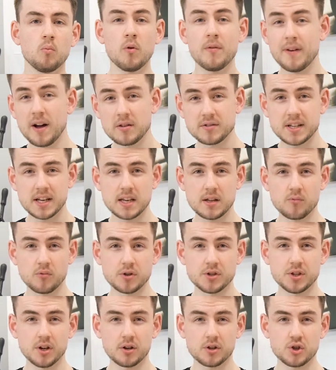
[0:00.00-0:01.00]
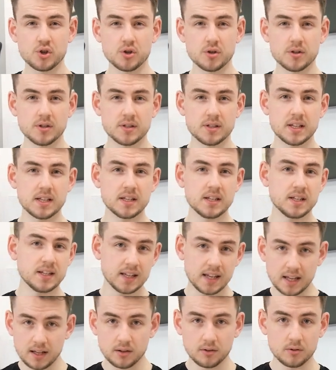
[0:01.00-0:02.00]
without any reductions in
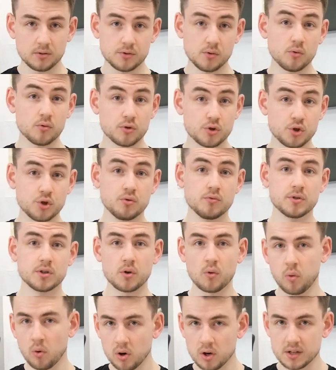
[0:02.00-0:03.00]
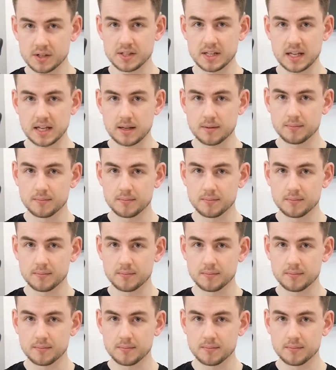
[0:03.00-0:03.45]
yield or juice quality.